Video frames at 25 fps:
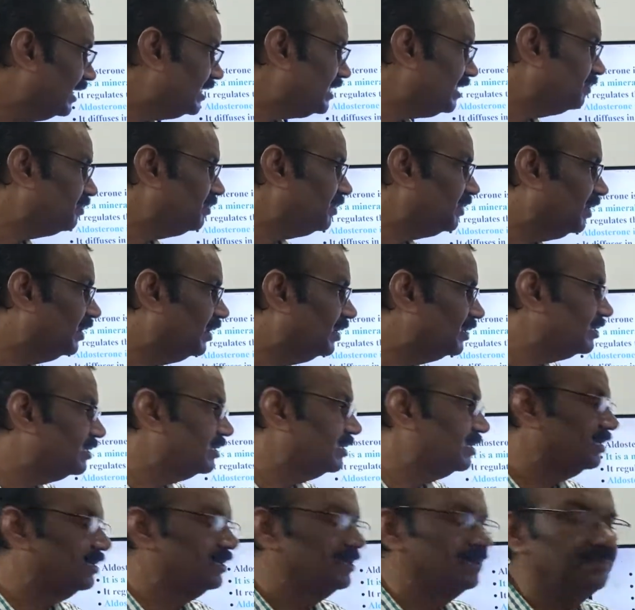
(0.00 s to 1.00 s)

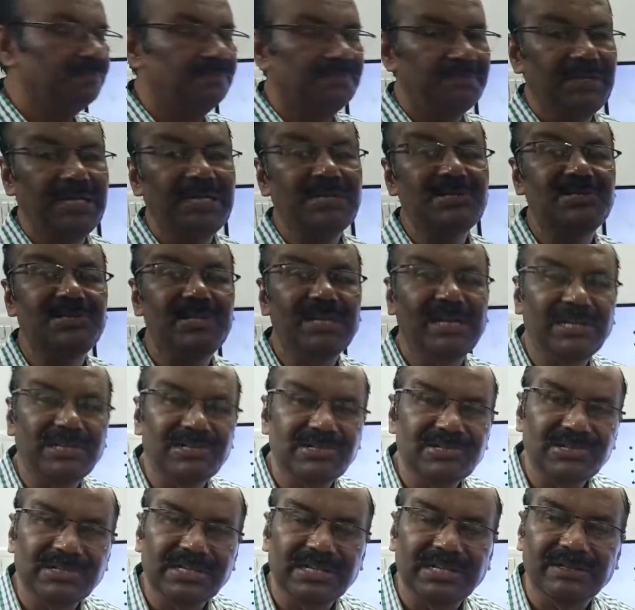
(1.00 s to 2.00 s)
receptors, means that
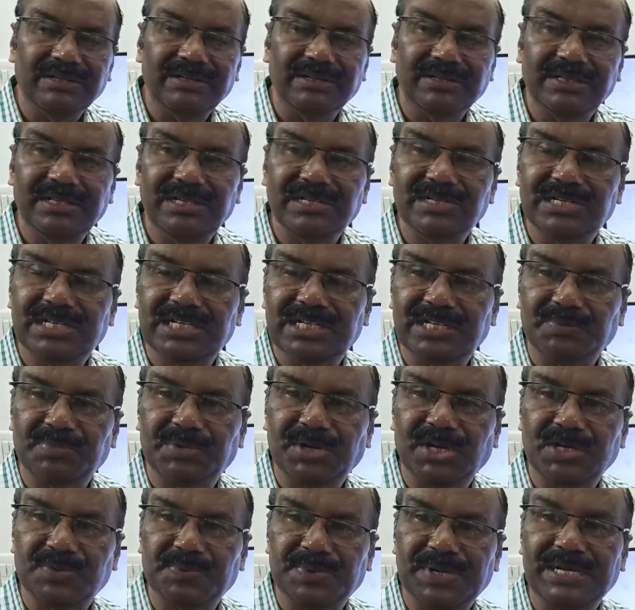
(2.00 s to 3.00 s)
is these
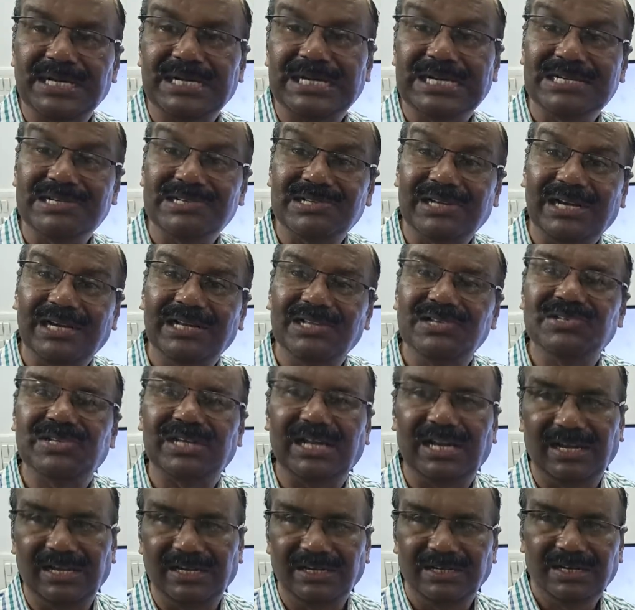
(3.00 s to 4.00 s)
receptors present inside the
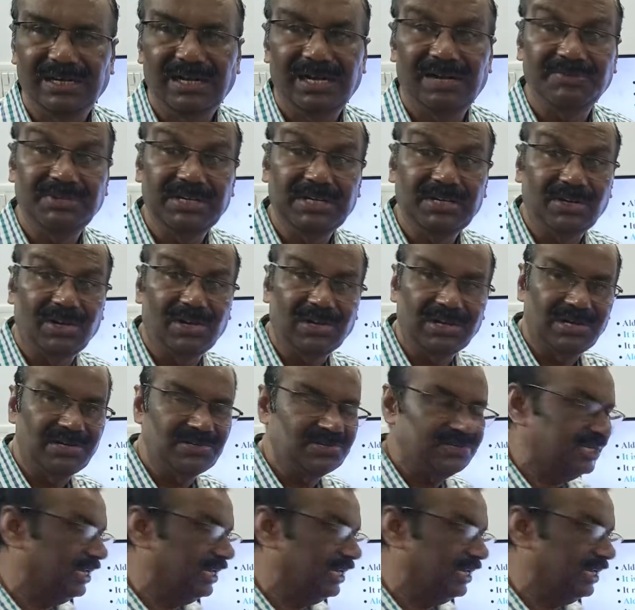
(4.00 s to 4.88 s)
cell of the target